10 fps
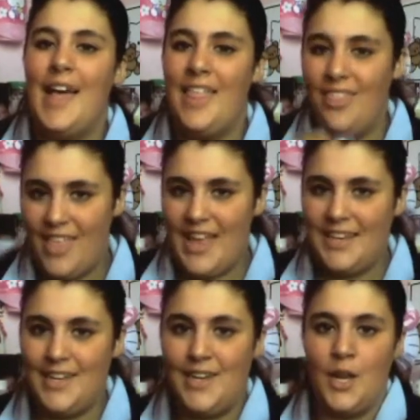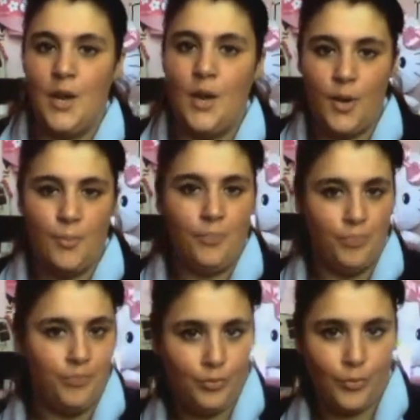and then
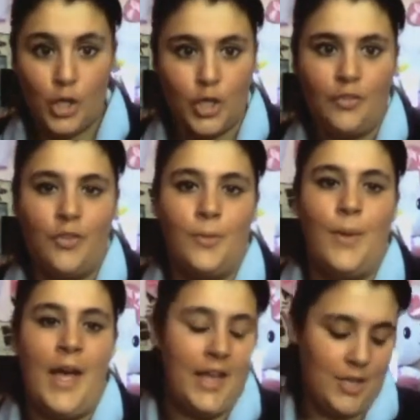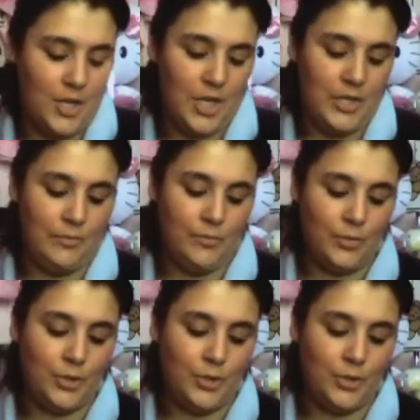go from there um,